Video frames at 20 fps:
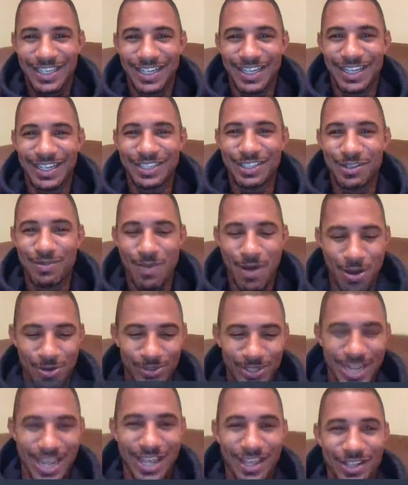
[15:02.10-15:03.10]

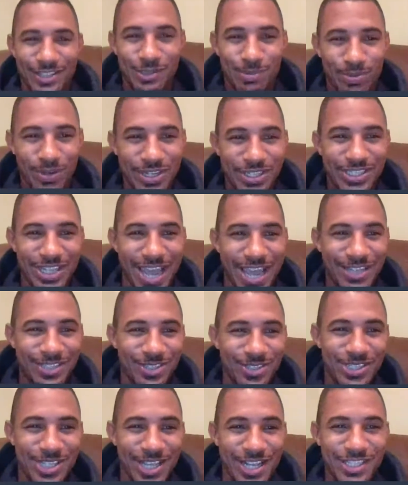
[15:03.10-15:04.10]
Demoan Days,
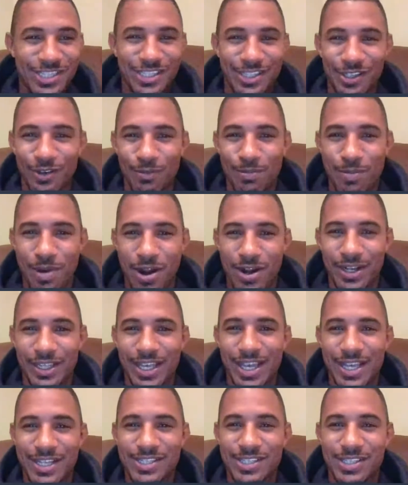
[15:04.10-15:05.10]
appreciate you. Says salute, Bernie.
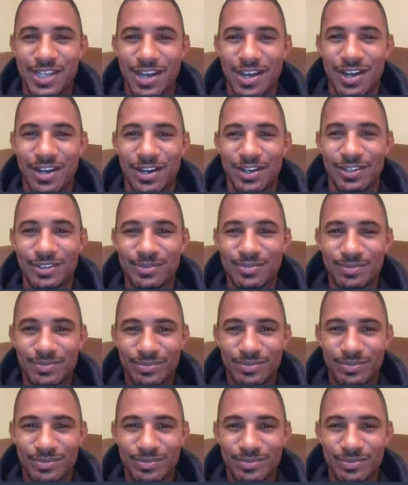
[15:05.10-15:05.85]
Yes, sir.